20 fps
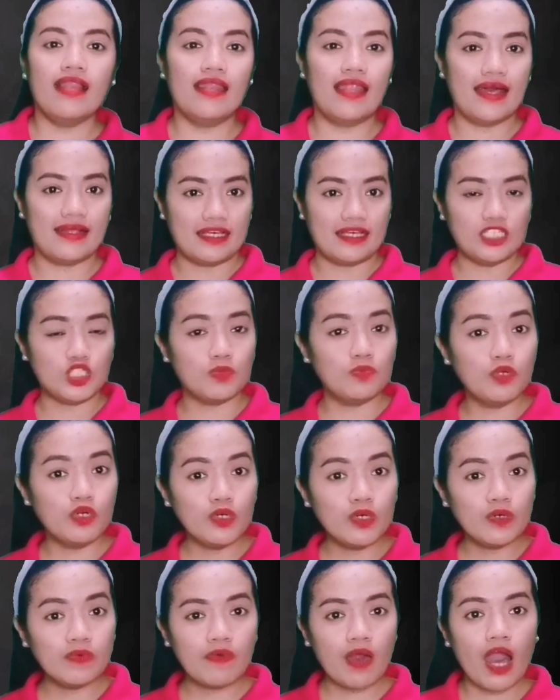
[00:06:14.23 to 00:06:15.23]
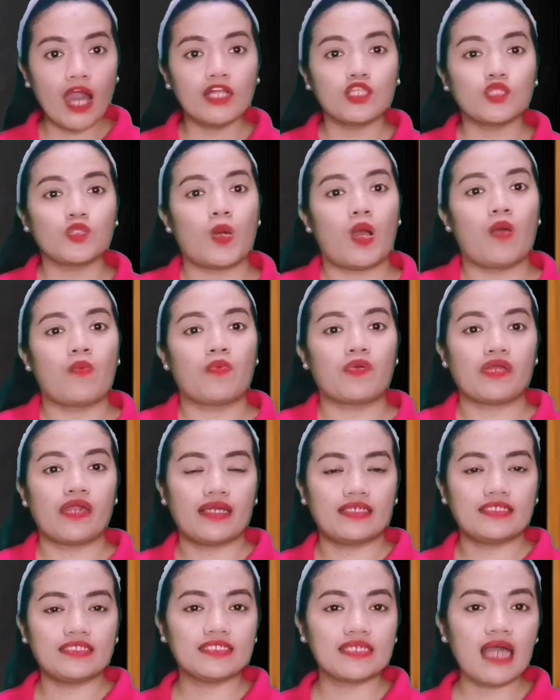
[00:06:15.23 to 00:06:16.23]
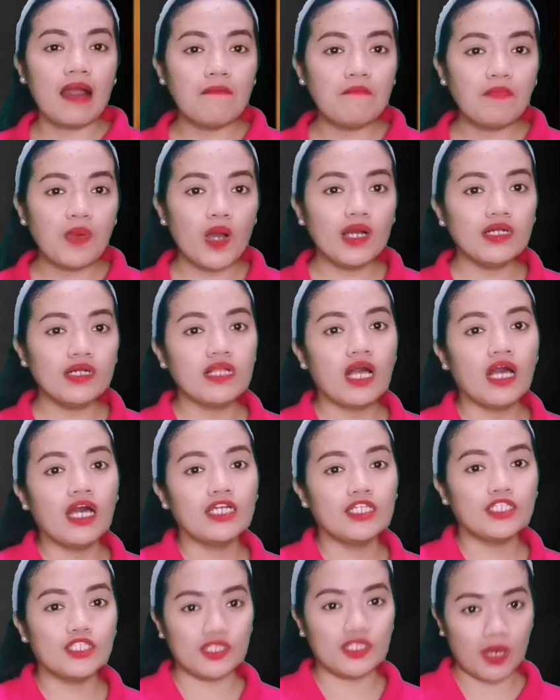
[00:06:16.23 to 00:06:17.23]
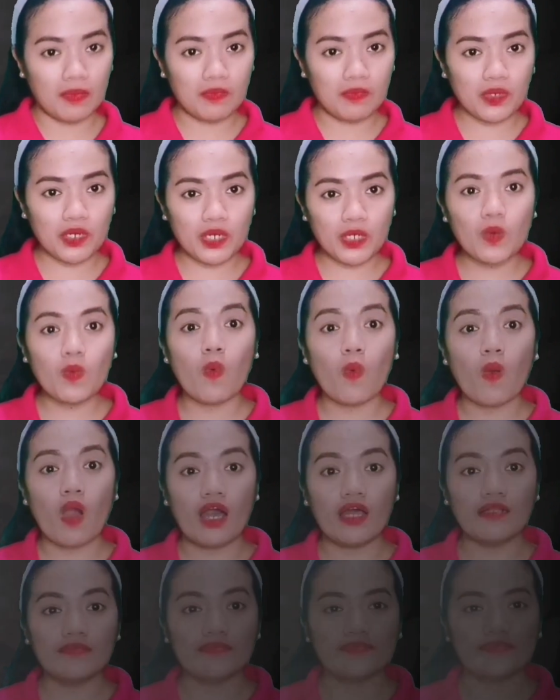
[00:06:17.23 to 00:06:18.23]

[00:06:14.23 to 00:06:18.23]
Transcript: Let us move to our example number 1.